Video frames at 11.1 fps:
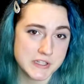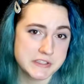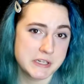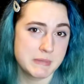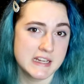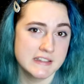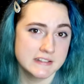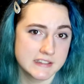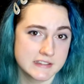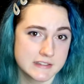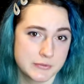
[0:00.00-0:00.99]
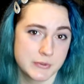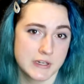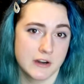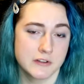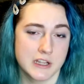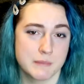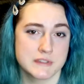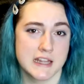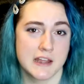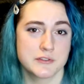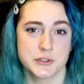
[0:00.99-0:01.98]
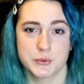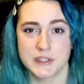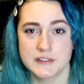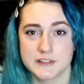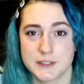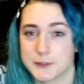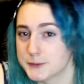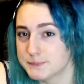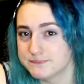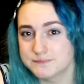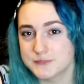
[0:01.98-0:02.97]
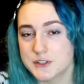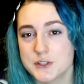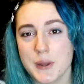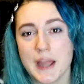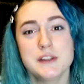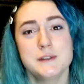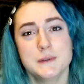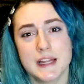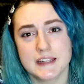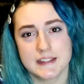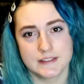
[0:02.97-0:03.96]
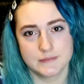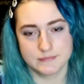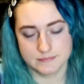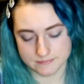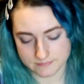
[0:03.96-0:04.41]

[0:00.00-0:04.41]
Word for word: the one that's gonna be eating this when it all comes down to it, so do it how you like it.